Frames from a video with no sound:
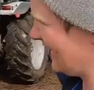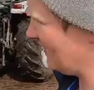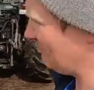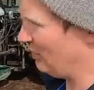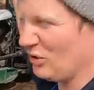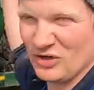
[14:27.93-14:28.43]

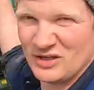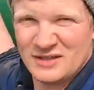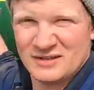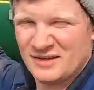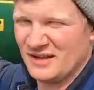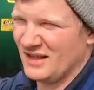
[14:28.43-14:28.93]
can pull
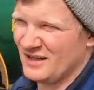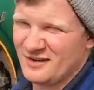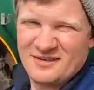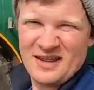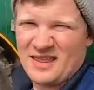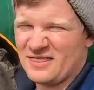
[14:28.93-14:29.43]

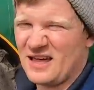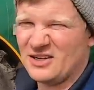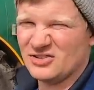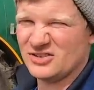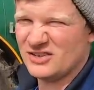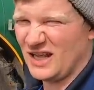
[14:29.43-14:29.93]

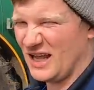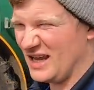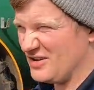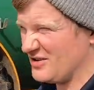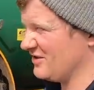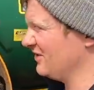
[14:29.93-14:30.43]

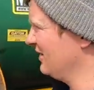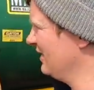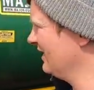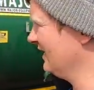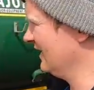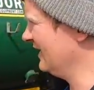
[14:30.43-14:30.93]
10,000-ish
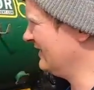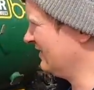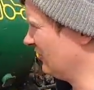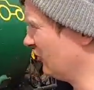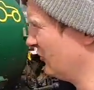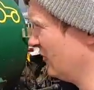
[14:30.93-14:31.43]

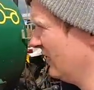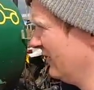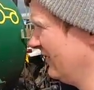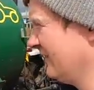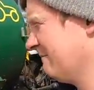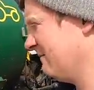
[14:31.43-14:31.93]
litres.
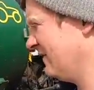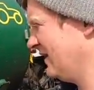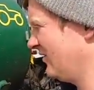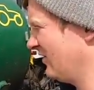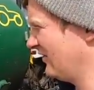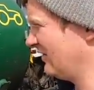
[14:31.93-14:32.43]

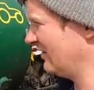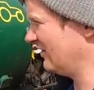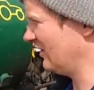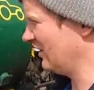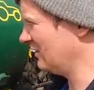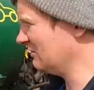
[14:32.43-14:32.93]
Interesting
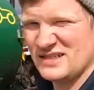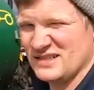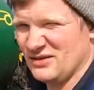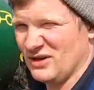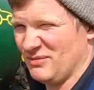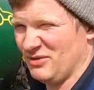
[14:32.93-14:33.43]
to know.
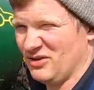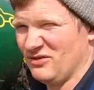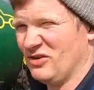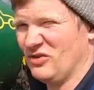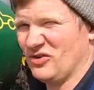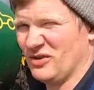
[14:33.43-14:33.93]
See what happens in
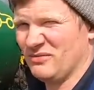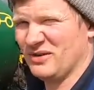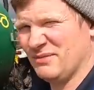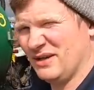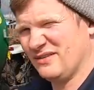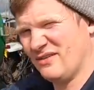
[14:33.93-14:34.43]
the future.
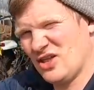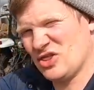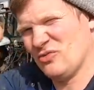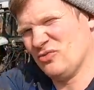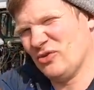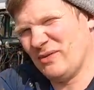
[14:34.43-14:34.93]
Please give it a
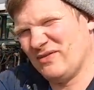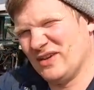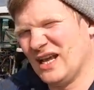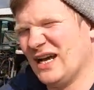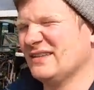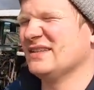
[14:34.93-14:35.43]
thumbs up if you
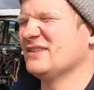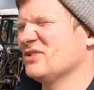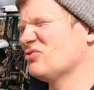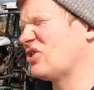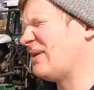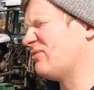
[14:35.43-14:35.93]
liked it.
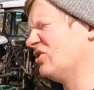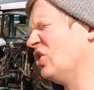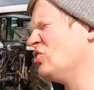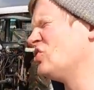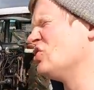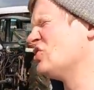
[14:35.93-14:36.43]
Subscribe to
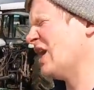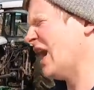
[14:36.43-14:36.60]
the YouTube